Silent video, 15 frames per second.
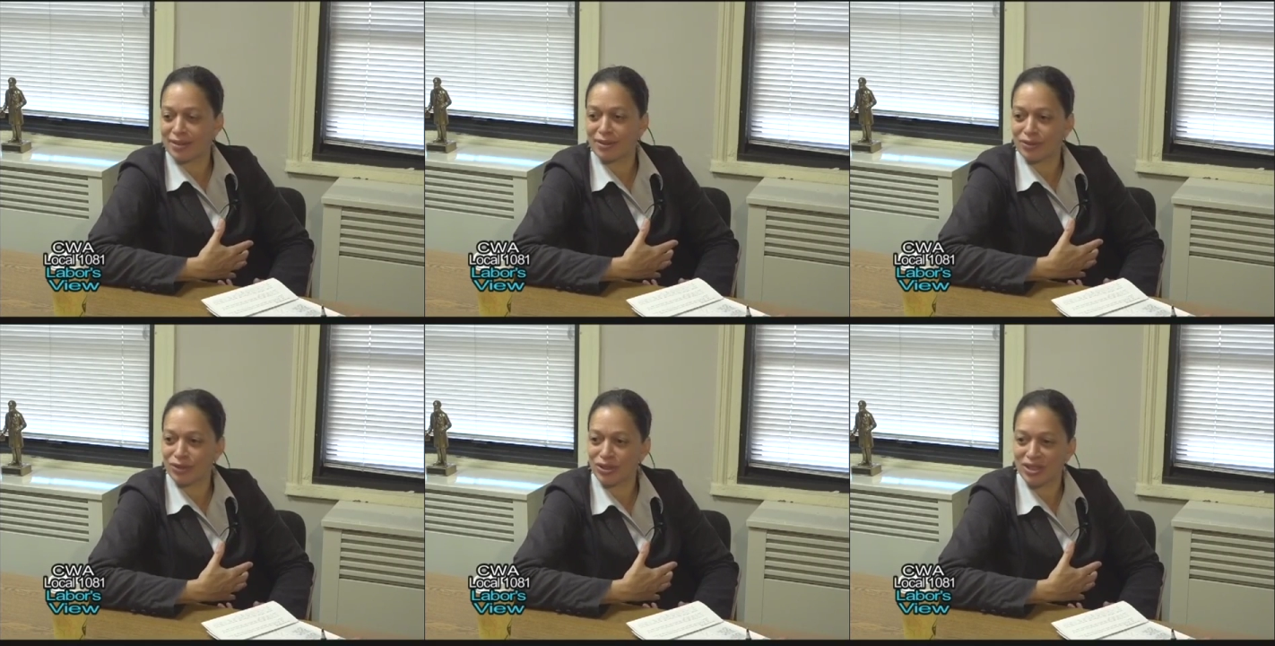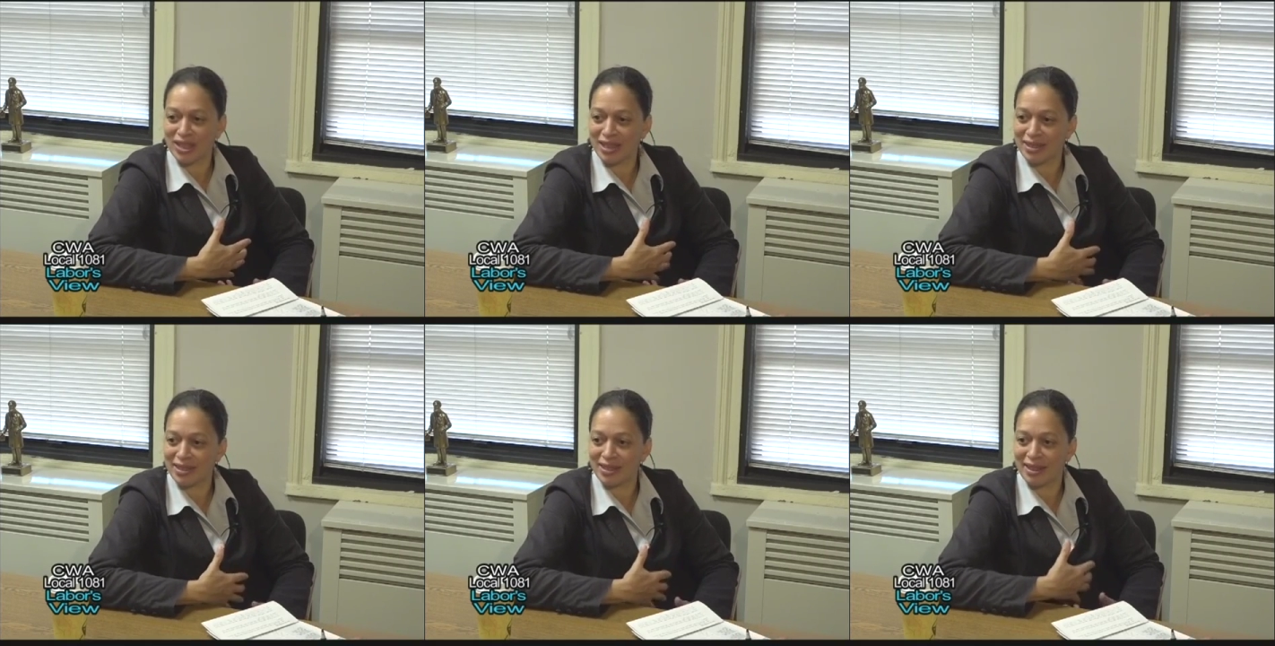those
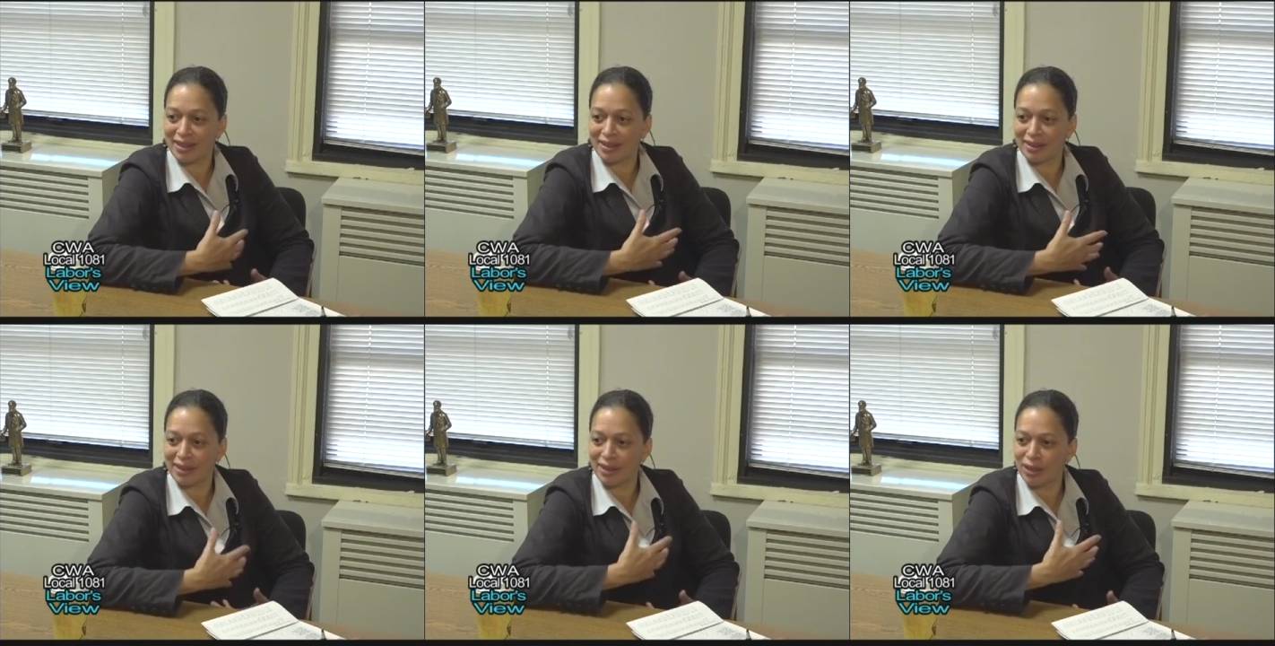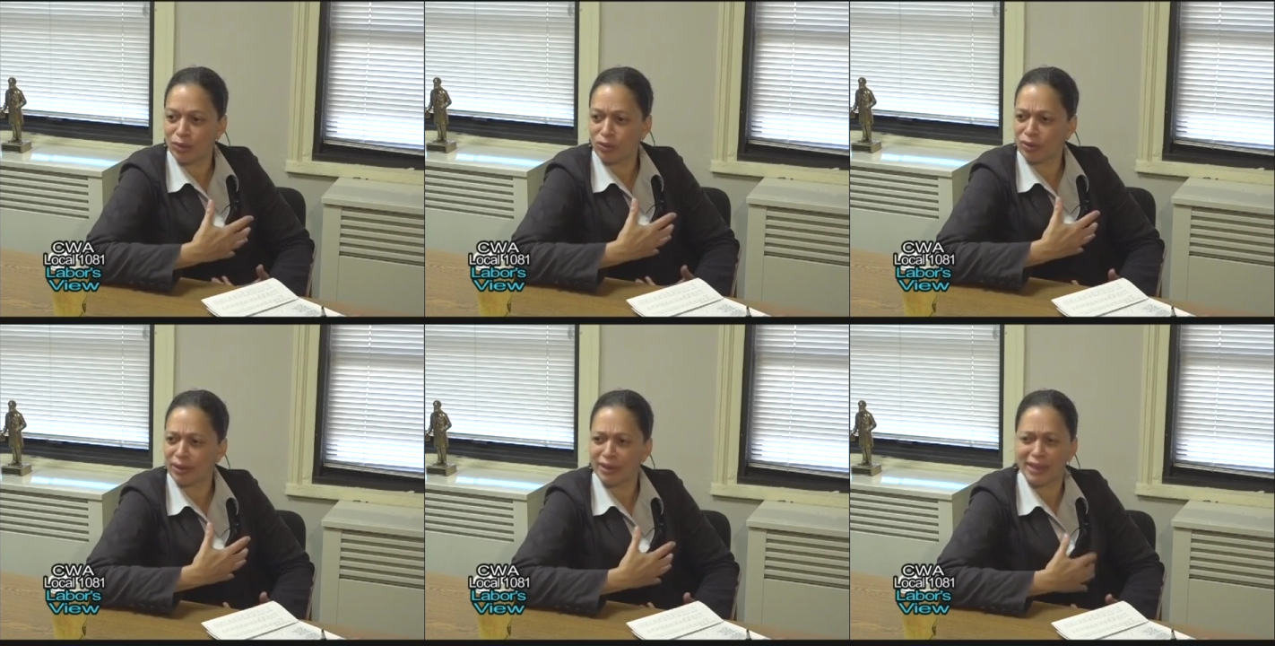states
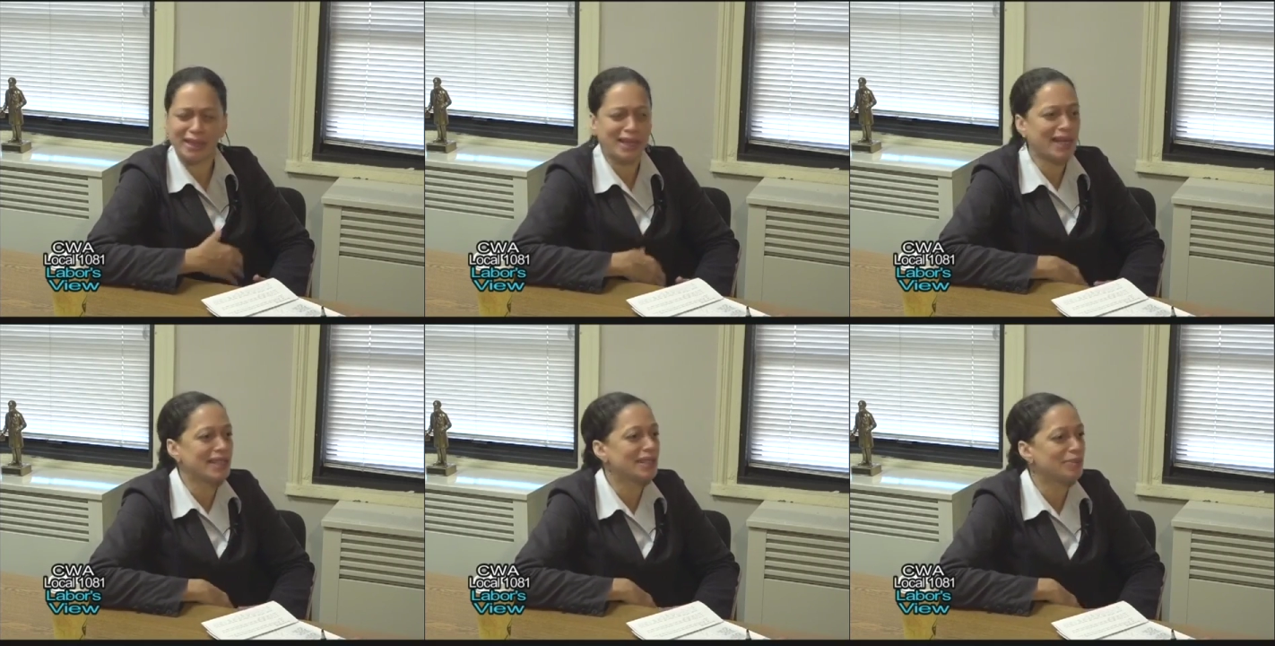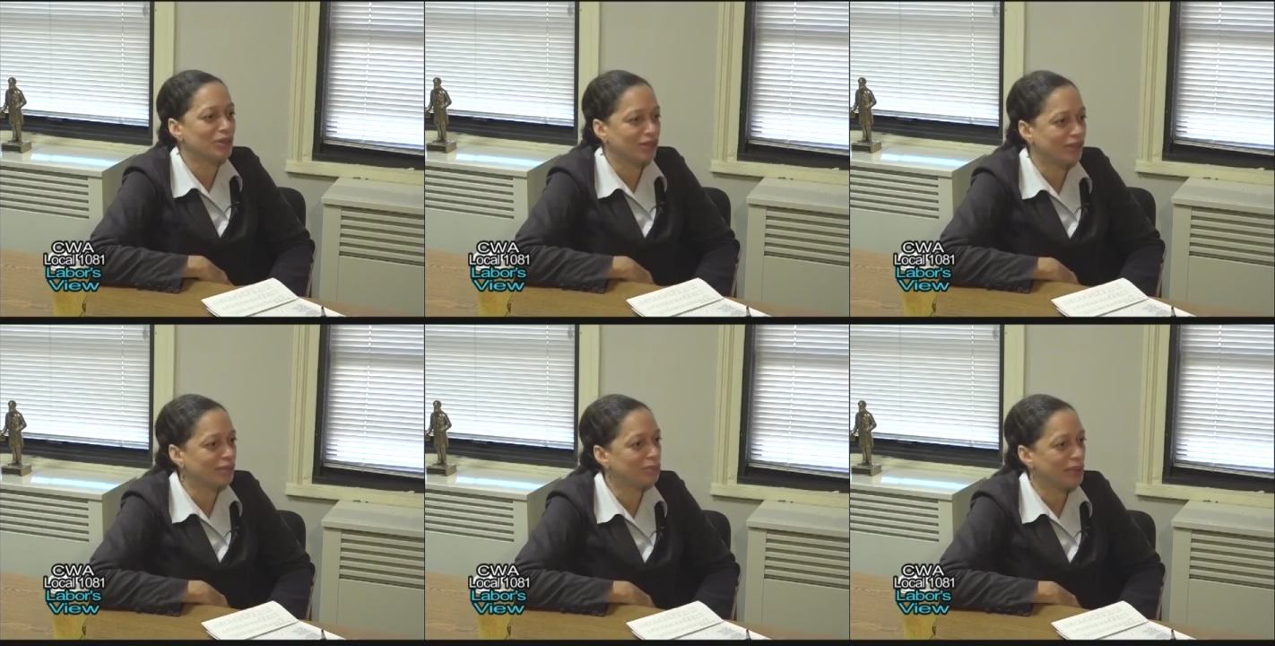equal, I think, 90
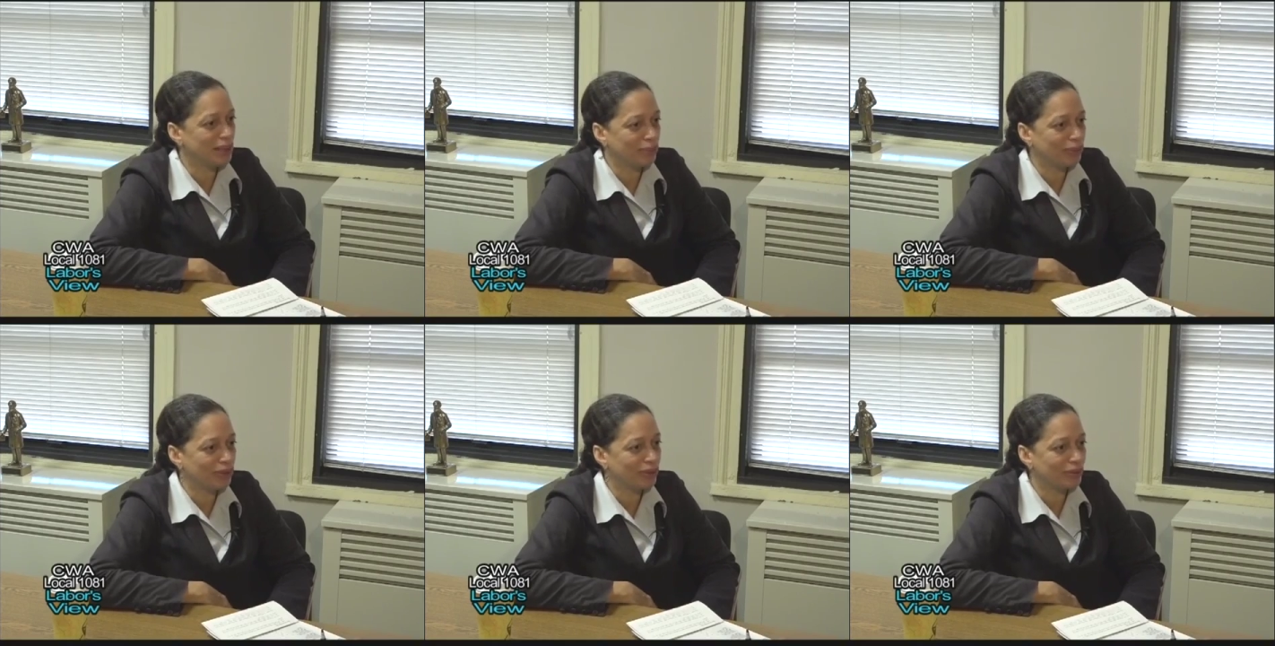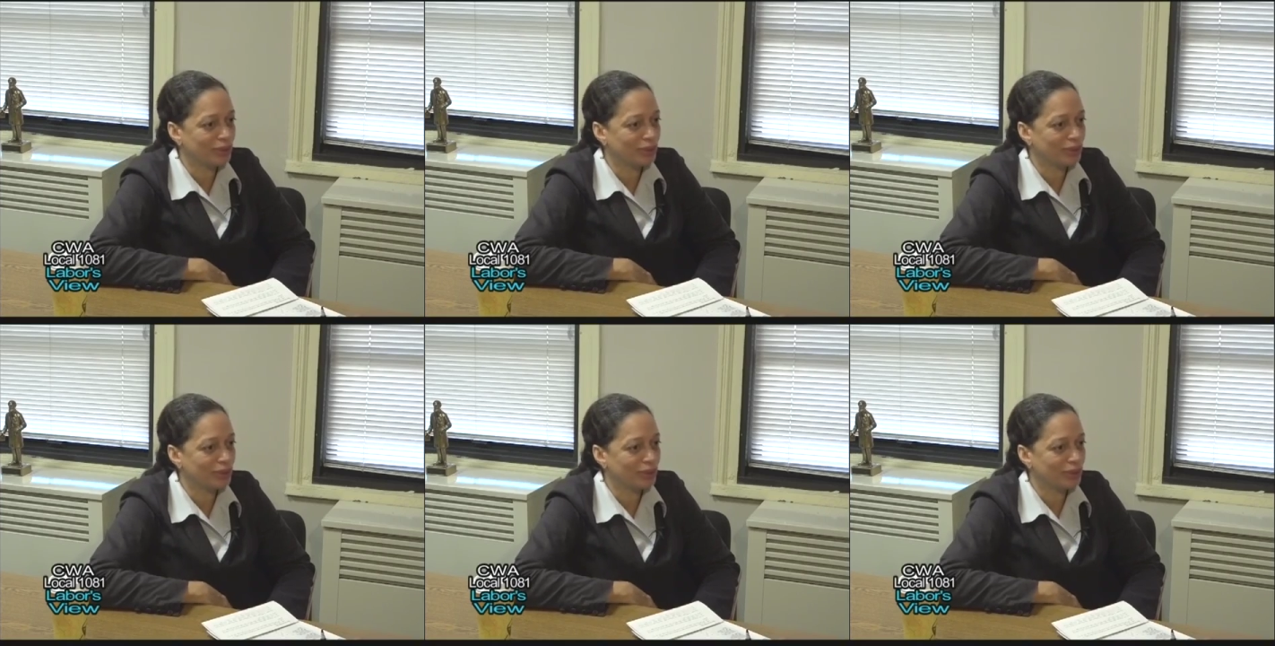million people.